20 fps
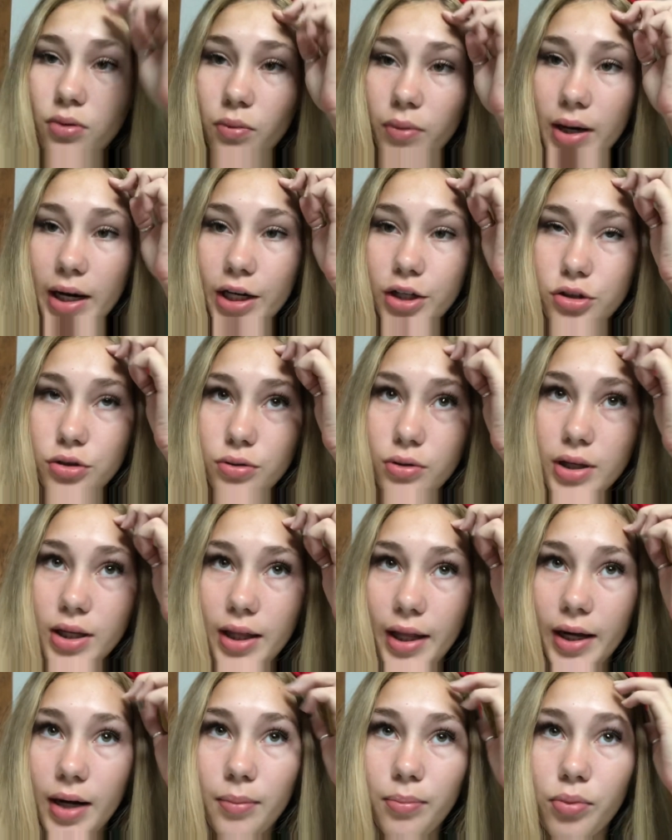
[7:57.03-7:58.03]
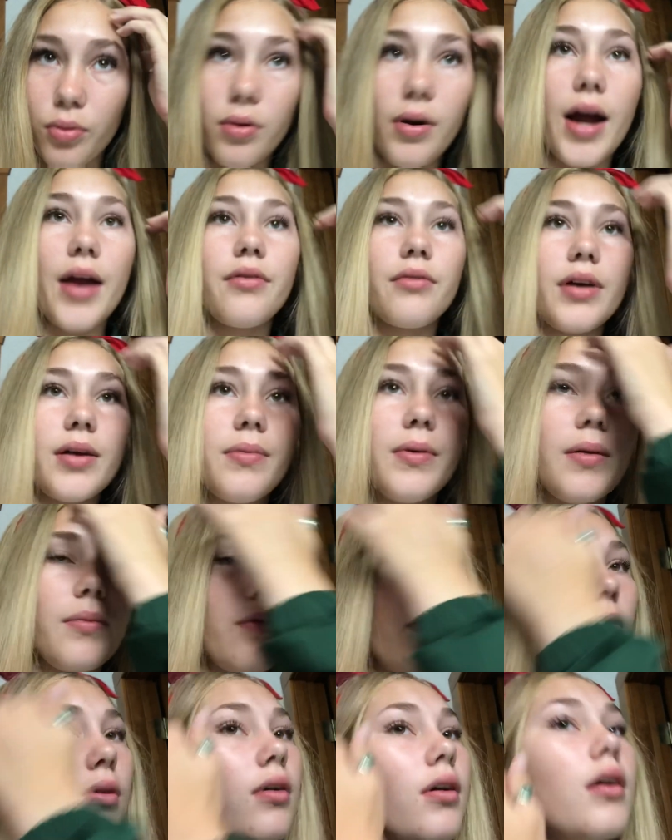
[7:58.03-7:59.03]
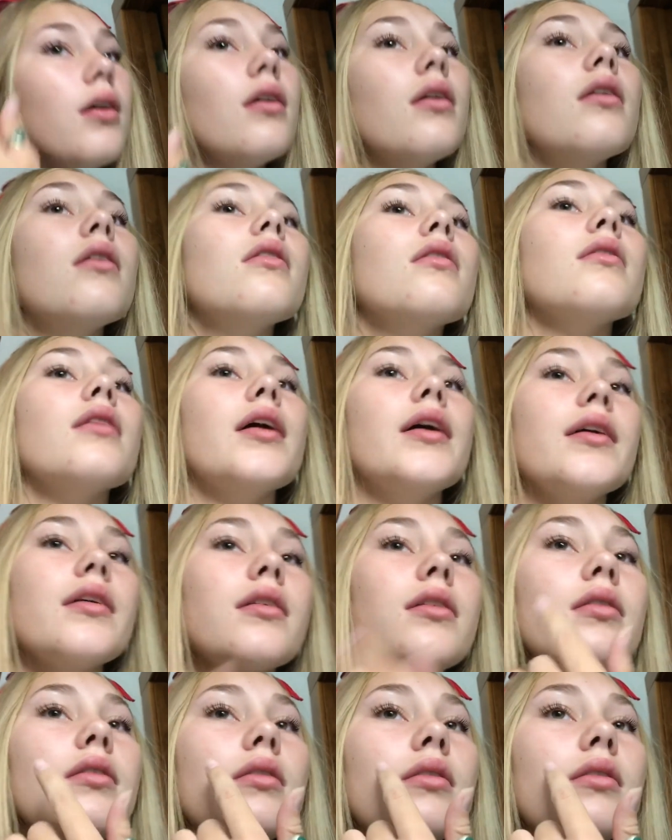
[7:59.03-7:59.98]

when I do get like a bright red pimple, like